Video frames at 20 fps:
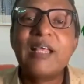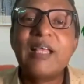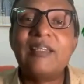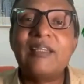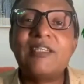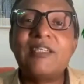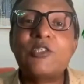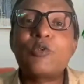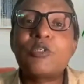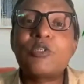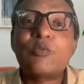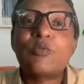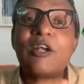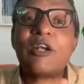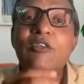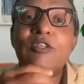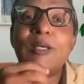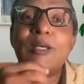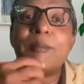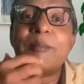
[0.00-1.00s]
And this was
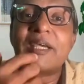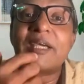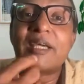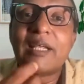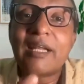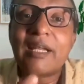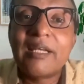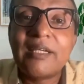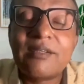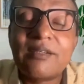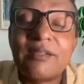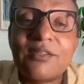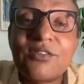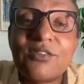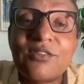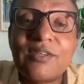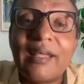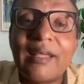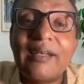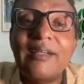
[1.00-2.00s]
one of the
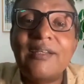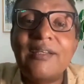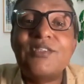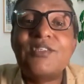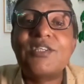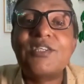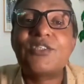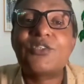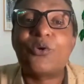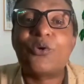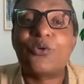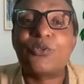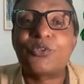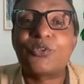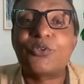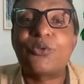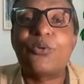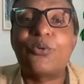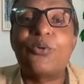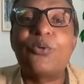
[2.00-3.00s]
greatest challenges
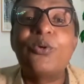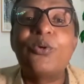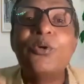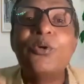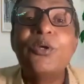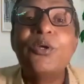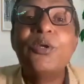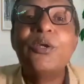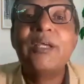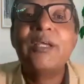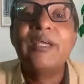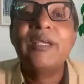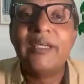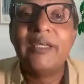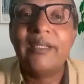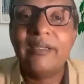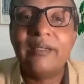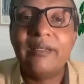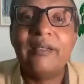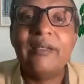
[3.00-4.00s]
also
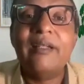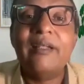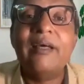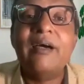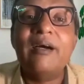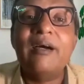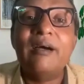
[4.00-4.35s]
in